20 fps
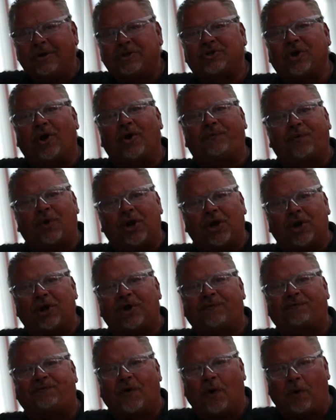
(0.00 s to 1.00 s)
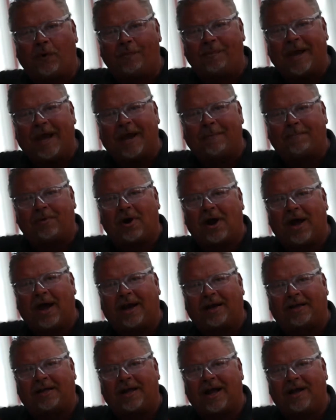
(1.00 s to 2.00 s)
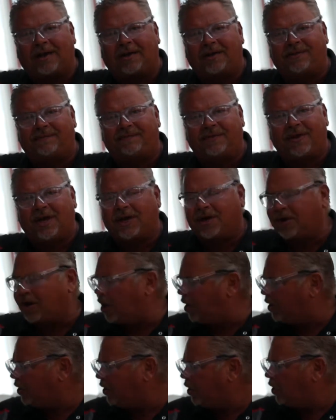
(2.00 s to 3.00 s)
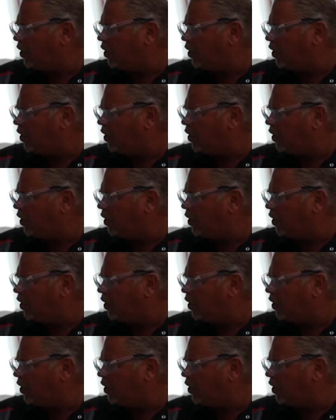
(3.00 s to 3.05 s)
So if we're going to foam that product onto the vehicle,